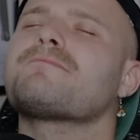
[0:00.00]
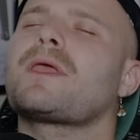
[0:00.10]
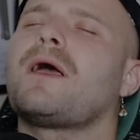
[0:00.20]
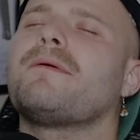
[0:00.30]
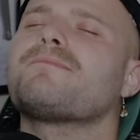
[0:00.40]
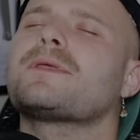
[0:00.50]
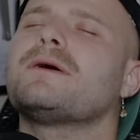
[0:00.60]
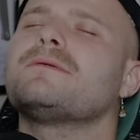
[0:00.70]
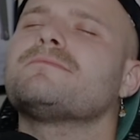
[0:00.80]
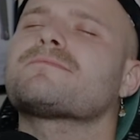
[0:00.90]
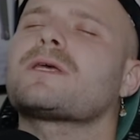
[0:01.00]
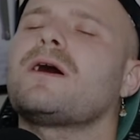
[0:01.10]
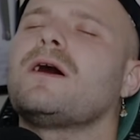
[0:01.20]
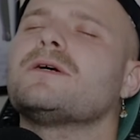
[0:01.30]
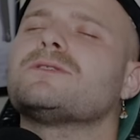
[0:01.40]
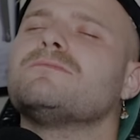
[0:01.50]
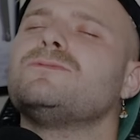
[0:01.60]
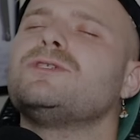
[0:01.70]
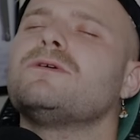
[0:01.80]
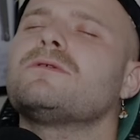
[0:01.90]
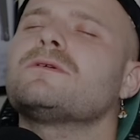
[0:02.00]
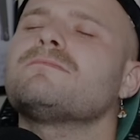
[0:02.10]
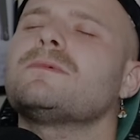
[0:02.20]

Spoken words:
ha, awesome joke,